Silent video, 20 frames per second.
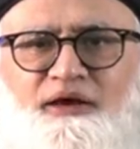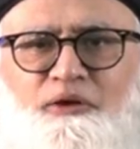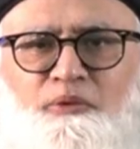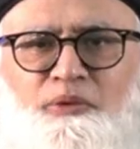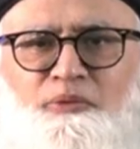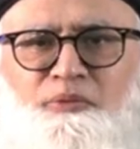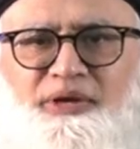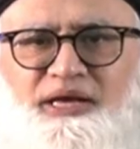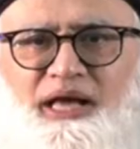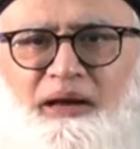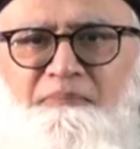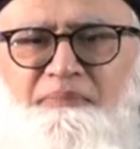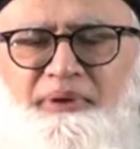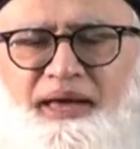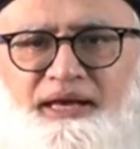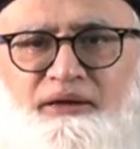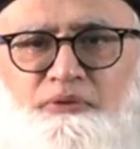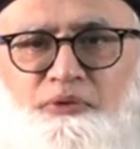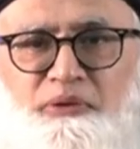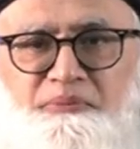When we come
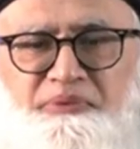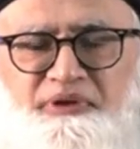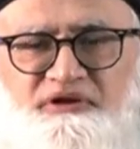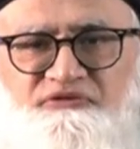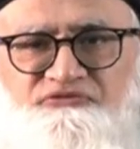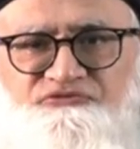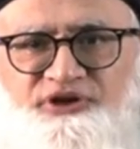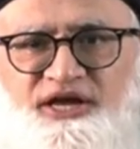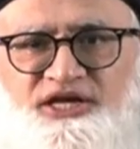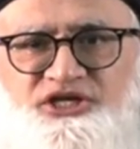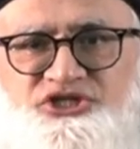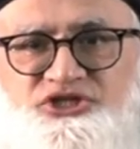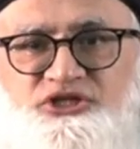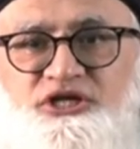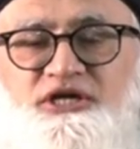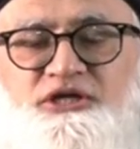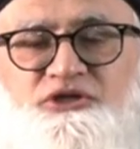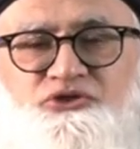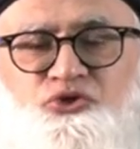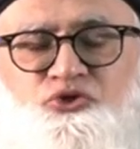back, we'll be refreshed
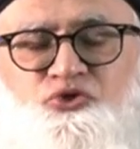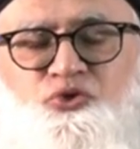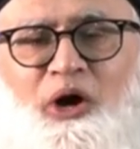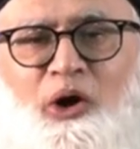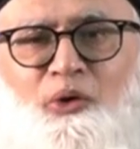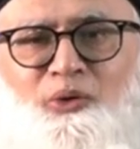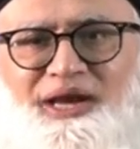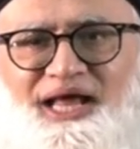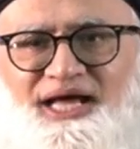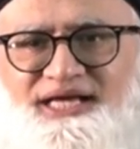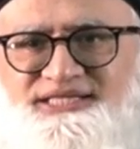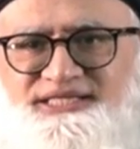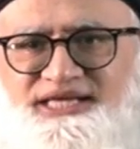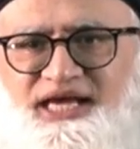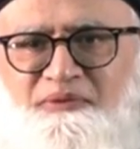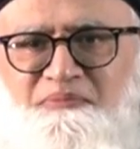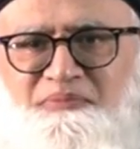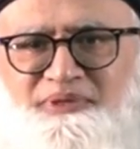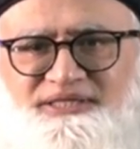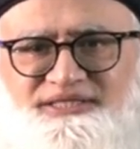to do our last
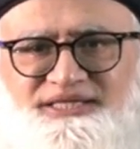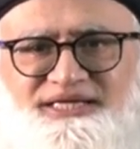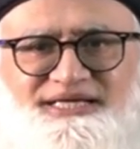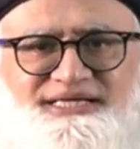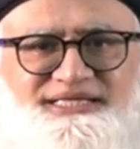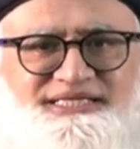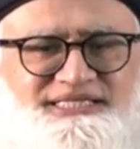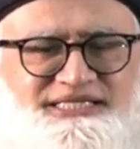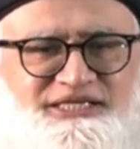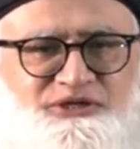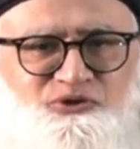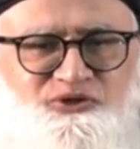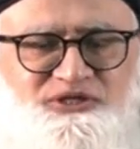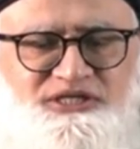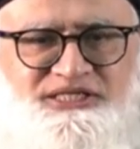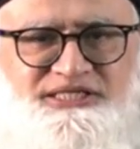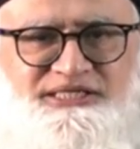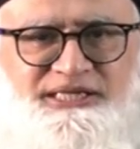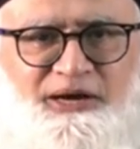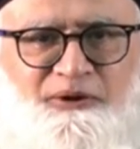segment. See you
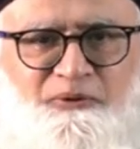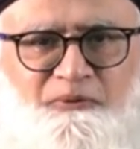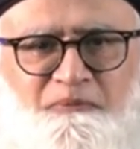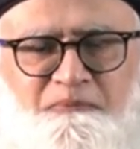just now.